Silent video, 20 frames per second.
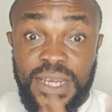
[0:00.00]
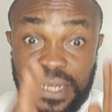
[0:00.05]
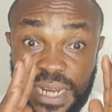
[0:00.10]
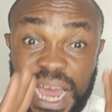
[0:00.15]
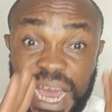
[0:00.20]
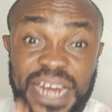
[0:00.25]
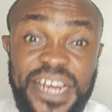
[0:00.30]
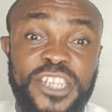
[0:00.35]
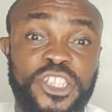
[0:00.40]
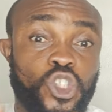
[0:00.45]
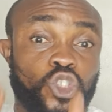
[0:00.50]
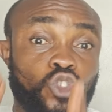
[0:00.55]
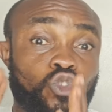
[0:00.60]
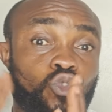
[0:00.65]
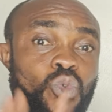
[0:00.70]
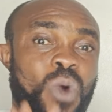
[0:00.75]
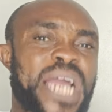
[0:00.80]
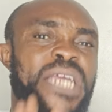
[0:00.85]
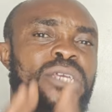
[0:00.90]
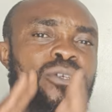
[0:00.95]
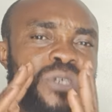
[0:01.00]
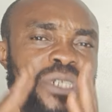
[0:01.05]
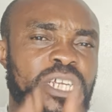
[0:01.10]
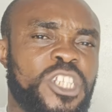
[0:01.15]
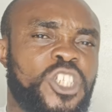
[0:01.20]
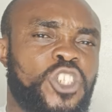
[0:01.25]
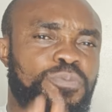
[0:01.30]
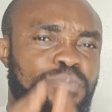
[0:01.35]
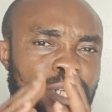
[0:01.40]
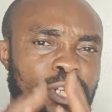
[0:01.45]
That is why you
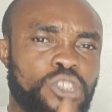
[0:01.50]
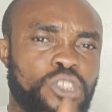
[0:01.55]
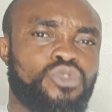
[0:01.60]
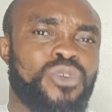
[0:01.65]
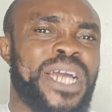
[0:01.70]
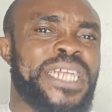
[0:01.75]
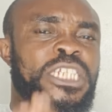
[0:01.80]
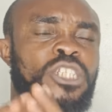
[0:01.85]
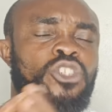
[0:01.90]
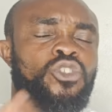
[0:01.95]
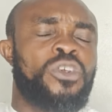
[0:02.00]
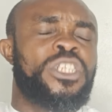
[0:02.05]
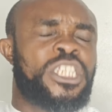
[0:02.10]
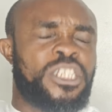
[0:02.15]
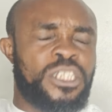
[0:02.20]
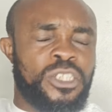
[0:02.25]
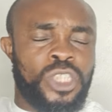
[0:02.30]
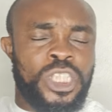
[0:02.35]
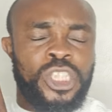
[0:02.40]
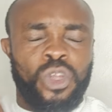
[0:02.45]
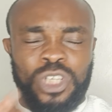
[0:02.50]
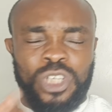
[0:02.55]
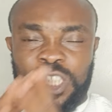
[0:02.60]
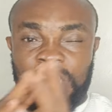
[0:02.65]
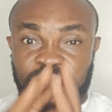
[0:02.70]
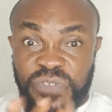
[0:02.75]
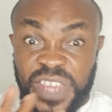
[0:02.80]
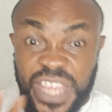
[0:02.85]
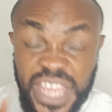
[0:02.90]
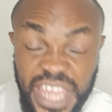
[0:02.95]
need spiritual
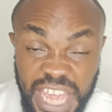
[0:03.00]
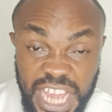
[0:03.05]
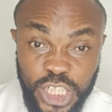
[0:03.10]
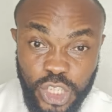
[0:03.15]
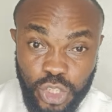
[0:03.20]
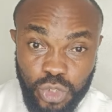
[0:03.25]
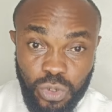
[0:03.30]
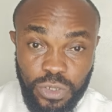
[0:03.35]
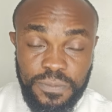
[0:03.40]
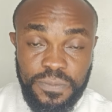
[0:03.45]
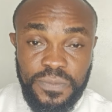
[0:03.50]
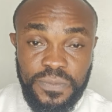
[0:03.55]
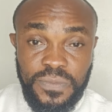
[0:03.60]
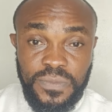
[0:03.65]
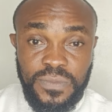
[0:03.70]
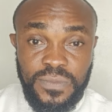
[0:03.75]
detoxification.